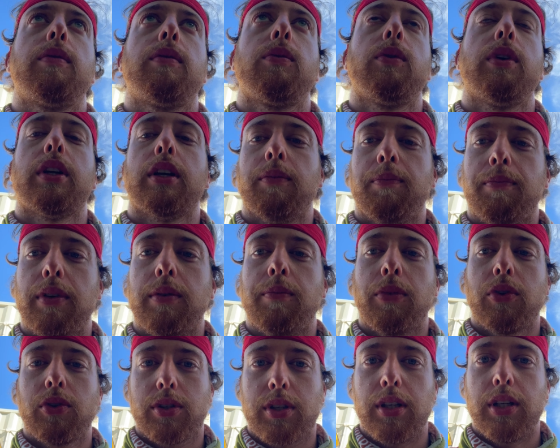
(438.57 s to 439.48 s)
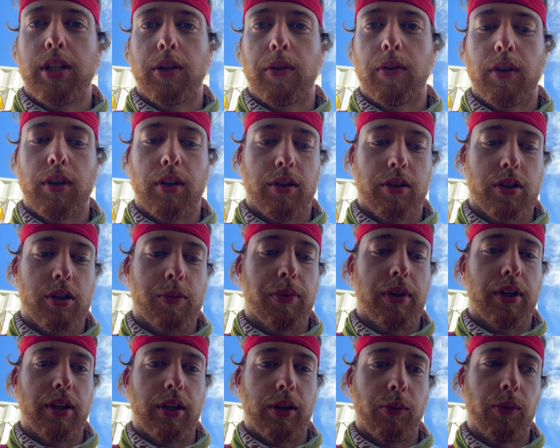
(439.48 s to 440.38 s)
what I've been mostly doing is
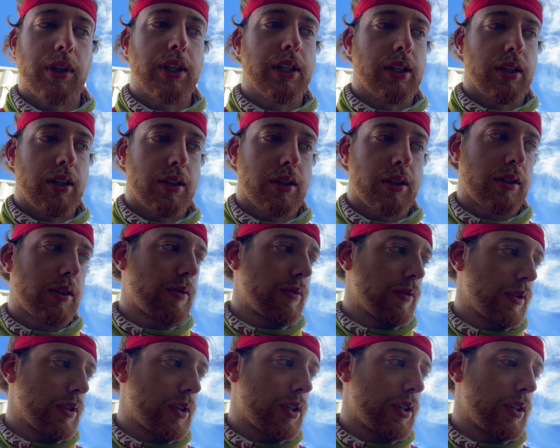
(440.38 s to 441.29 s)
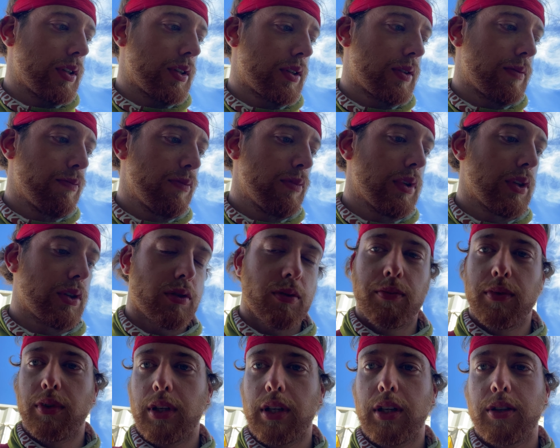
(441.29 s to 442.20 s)
spraying weeds, which is
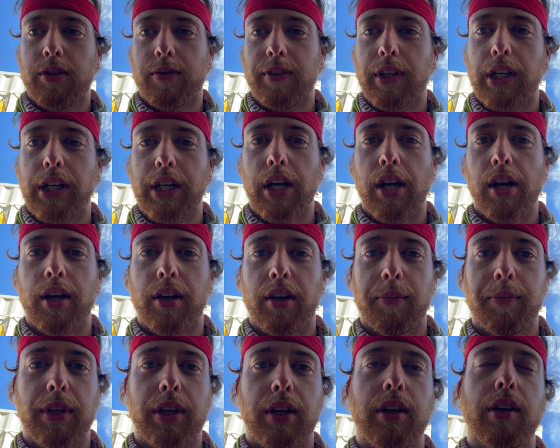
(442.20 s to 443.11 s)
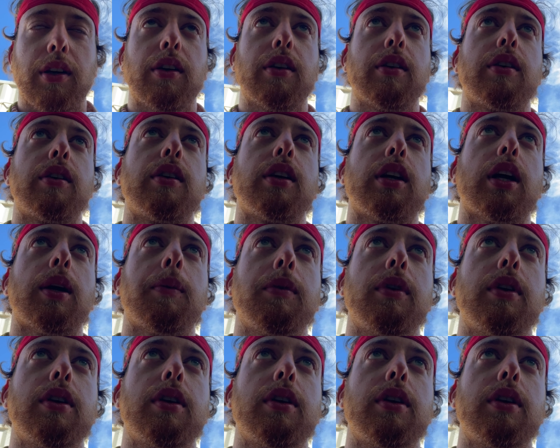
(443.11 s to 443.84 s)
miserable. It is very hot up here. I mean,